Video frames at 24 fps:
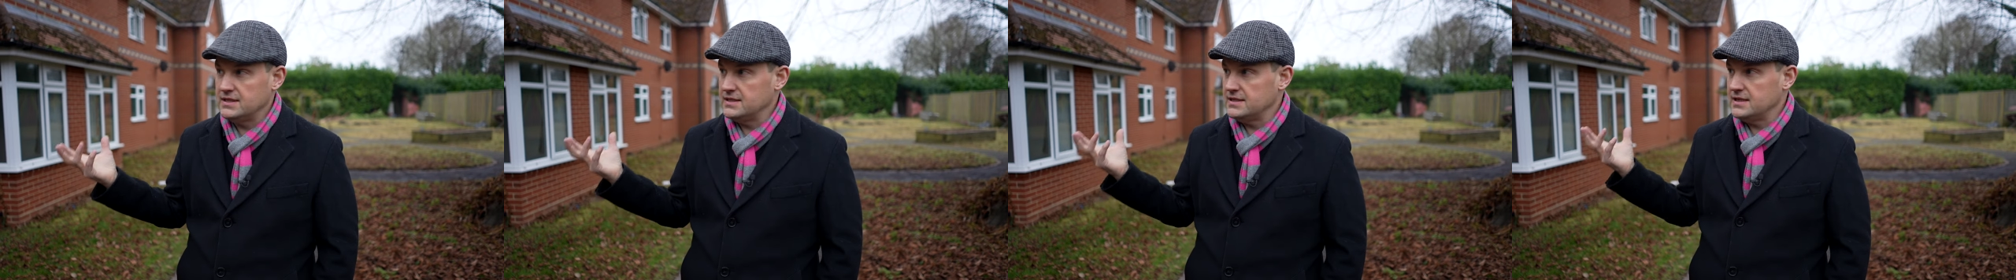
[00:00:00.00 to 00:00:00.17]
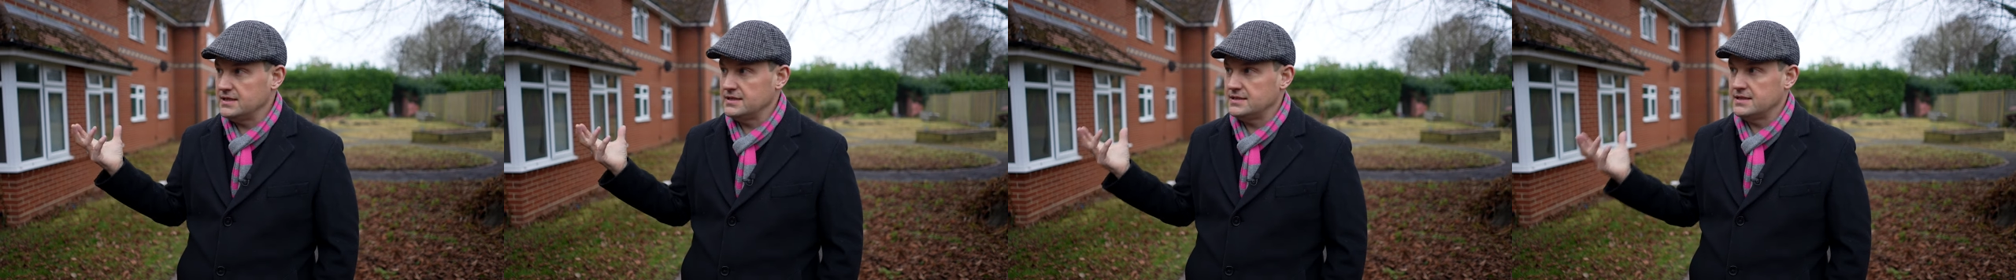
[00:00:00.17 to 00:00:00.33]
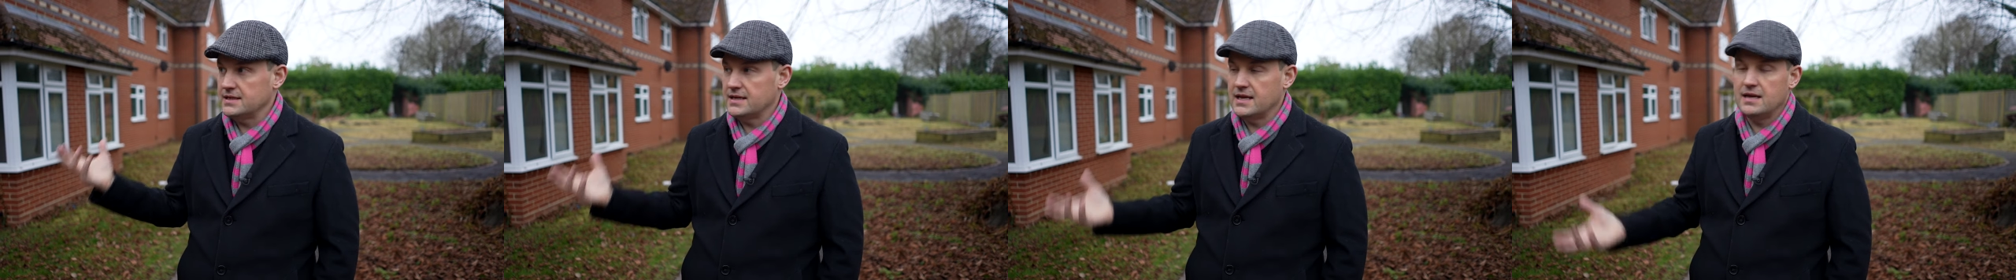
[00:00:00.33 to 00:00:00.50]

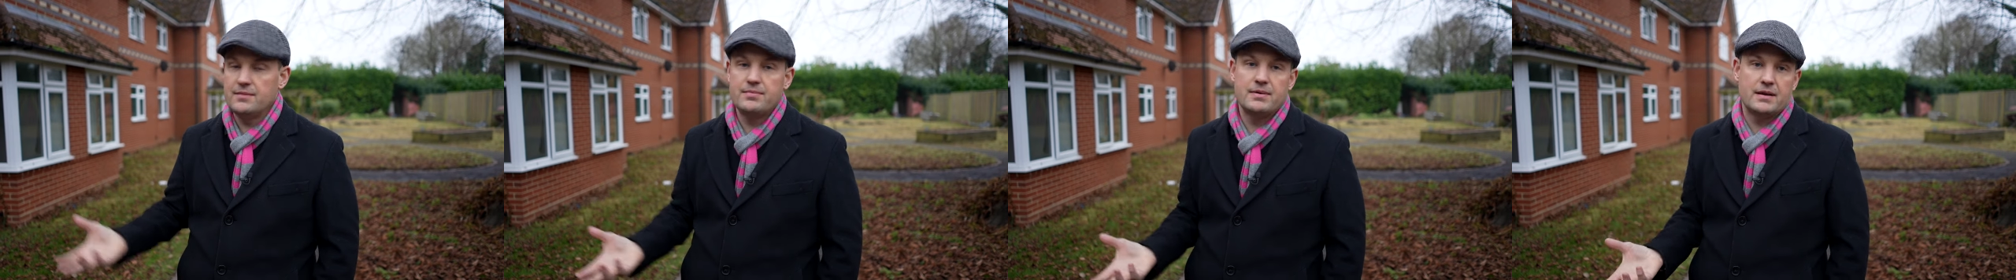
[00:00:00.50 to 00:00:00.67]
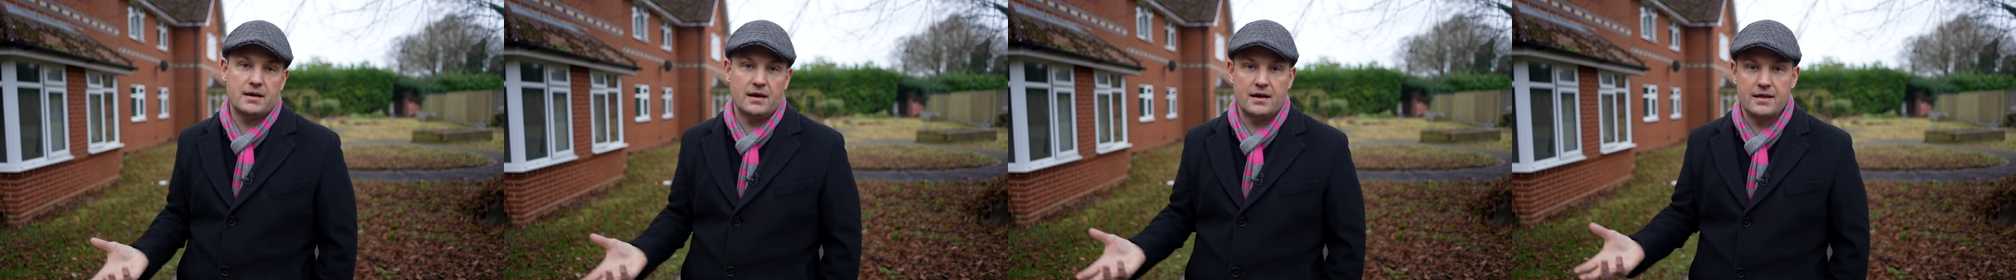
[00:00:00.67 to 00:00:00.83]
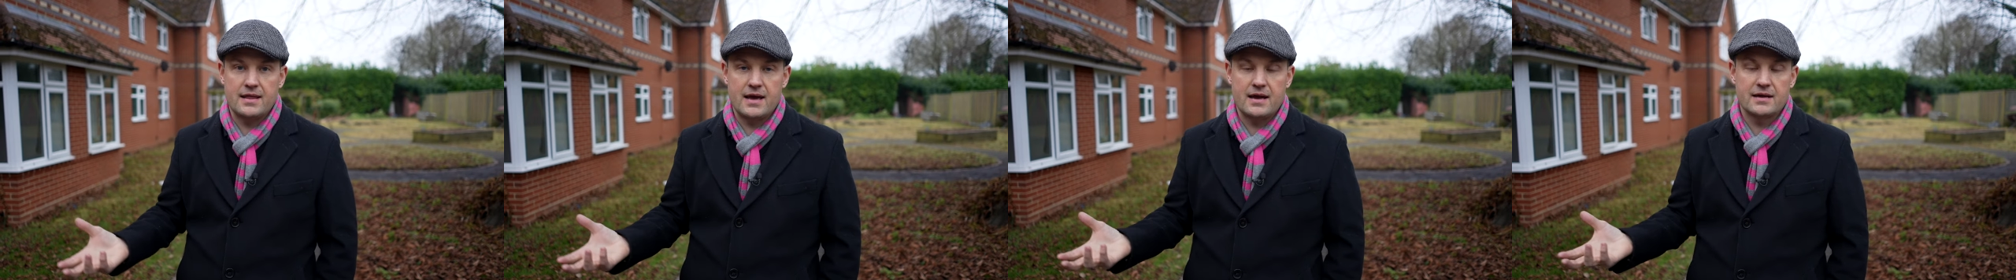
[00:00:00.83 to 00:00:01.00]
is to keep it
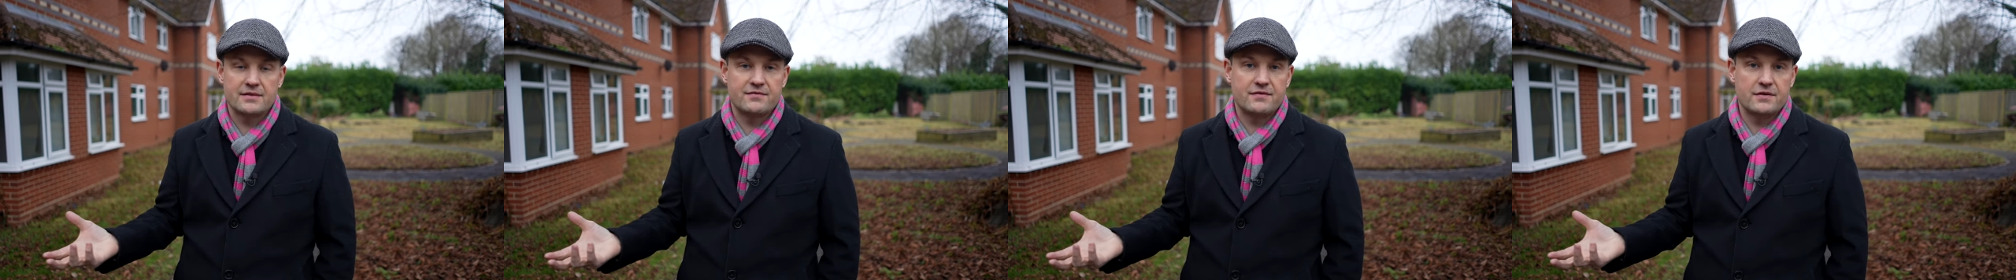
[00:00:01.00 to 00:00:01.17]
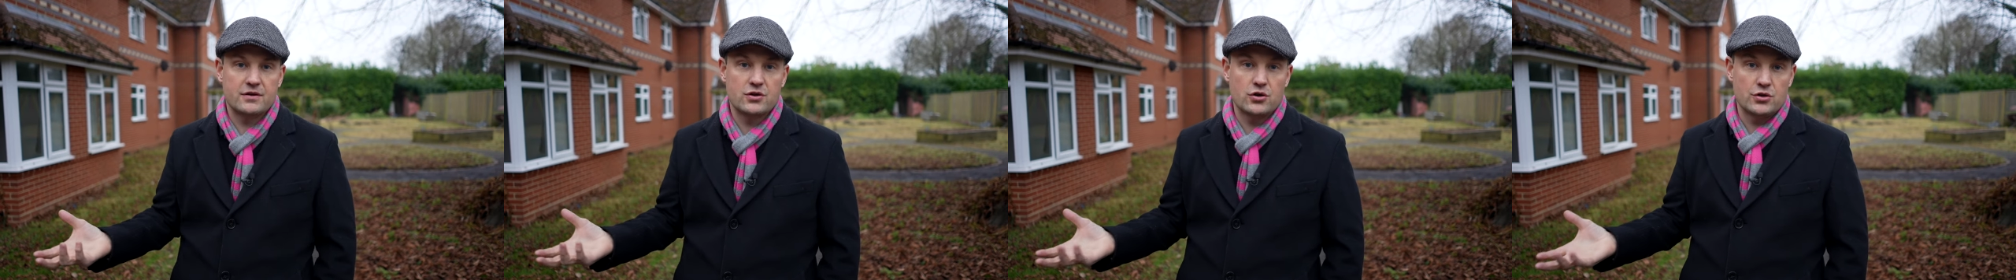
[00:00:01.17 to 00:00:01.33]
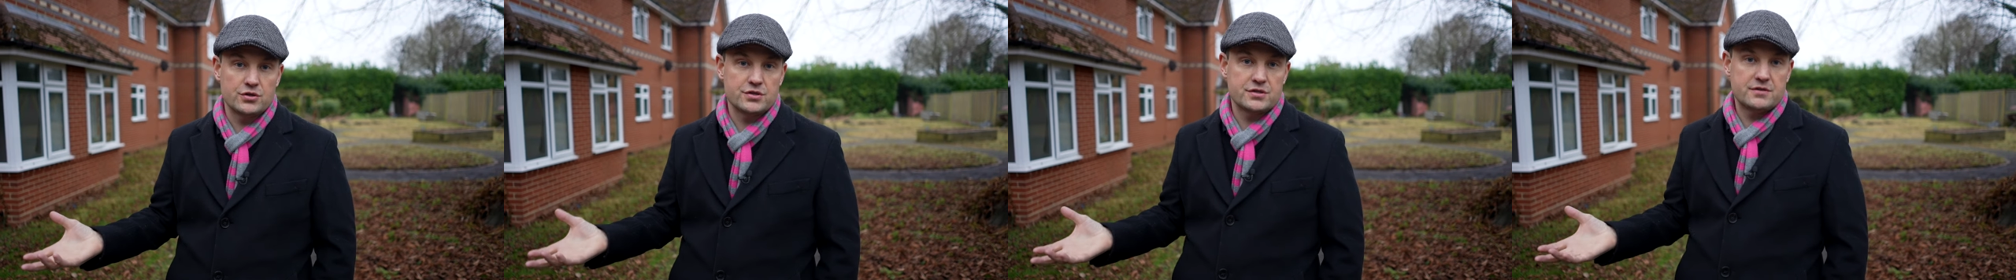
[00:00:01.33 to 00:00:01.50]
like that for
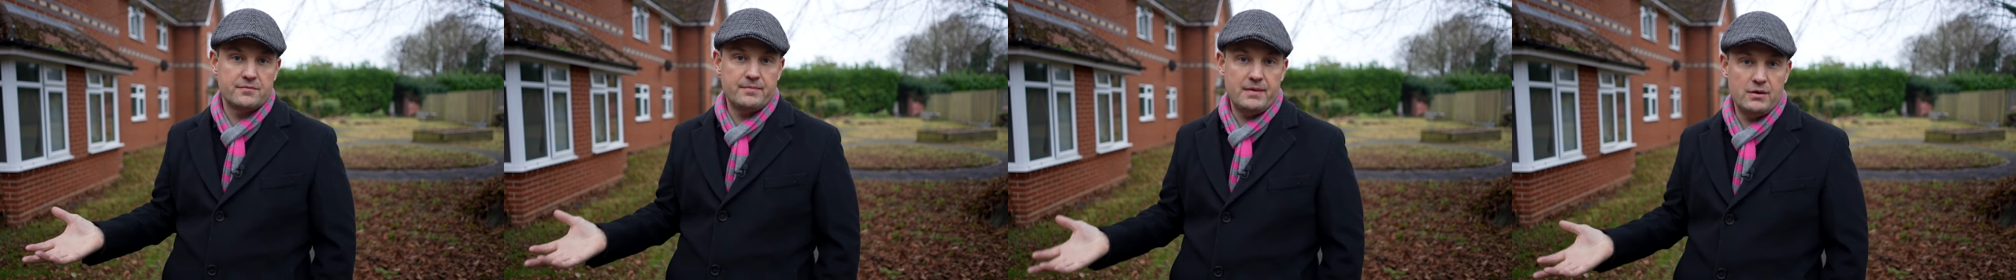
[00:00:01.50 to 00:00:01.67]
cost to